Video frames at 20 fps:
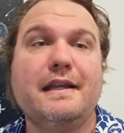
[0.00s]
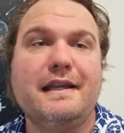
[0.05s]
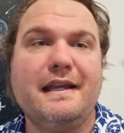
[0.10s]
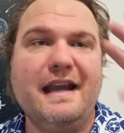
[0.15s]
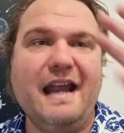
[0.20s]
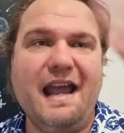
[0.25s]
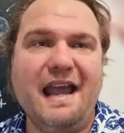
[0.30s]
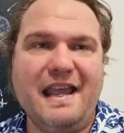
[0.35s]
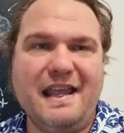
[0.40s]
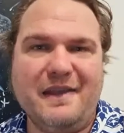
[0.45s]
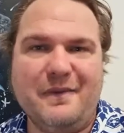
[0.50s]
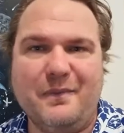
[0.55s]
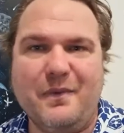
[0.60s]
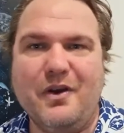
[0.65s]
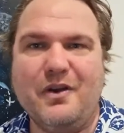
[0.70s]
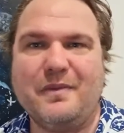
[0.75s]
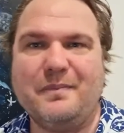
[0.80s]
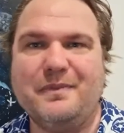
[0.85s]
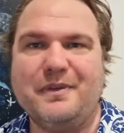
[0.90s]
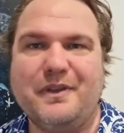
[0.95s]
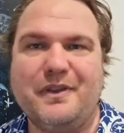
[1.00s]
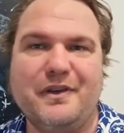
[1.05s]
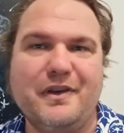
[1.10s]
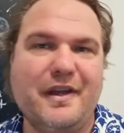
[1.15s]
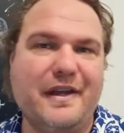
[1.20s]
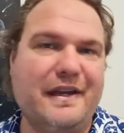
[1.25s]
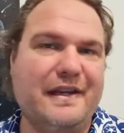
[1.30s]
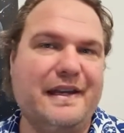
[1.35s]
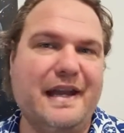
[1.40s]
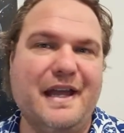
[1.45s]
G'day, welcome to the
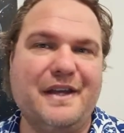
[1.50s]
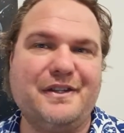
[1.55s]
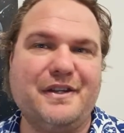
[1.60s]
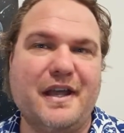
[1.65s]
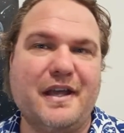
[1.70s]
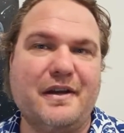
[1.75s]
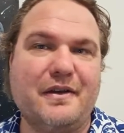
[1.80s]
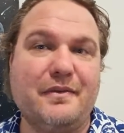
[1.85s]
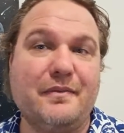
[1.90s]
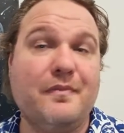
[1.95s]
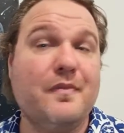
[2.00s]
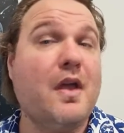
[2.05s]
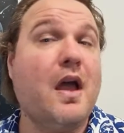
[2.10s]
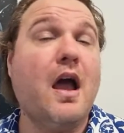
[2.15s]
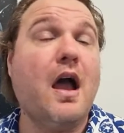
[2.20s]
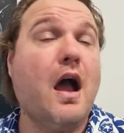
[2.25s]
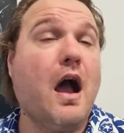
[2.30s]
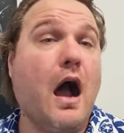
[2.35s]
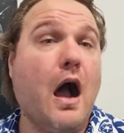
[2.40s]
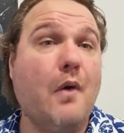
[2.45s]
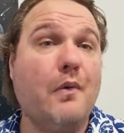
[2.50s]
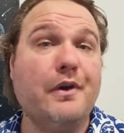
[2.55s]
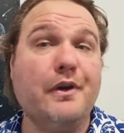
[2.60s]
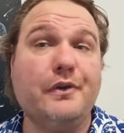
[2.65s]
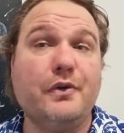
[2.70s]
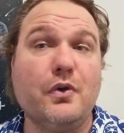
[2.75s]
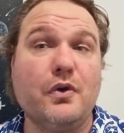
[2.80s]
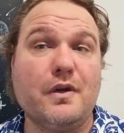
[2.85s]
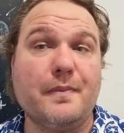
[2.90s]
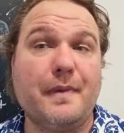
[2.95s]
Nerdy Dad channel. I want to
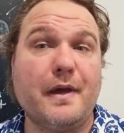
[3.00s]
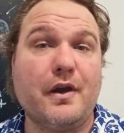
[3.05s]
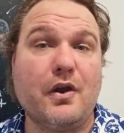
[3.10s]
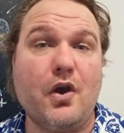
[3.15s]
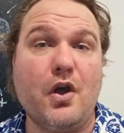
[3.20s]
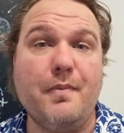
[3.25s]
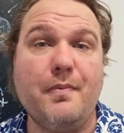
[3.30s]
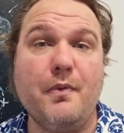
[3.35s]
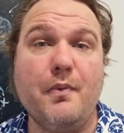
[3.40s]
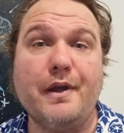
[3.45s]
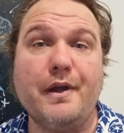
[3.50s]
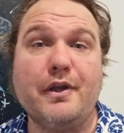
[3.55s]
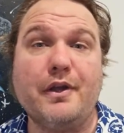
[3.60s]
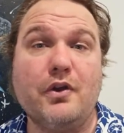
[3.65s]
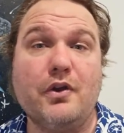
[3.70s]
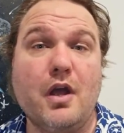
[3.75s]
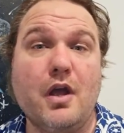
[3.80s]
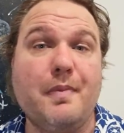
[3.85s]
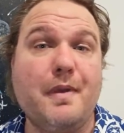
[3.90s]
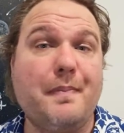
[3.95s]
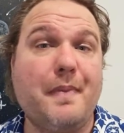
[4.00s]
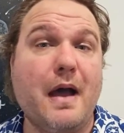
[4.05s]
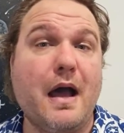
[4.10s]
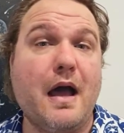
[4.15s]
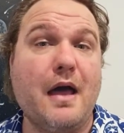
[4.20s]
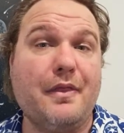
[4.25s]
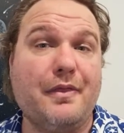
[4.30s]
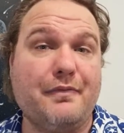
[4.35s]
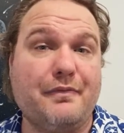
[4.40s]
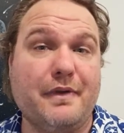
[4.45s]
talk about Obi-Wan Kenobi
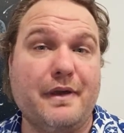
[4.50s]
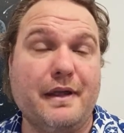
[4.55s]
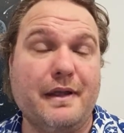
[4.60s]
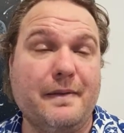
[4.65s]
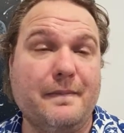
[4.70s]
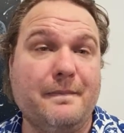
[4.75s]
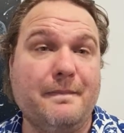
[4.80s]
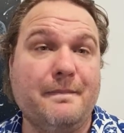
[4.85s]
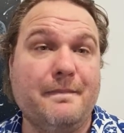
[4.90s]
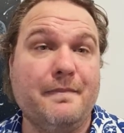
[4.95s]
Part 3.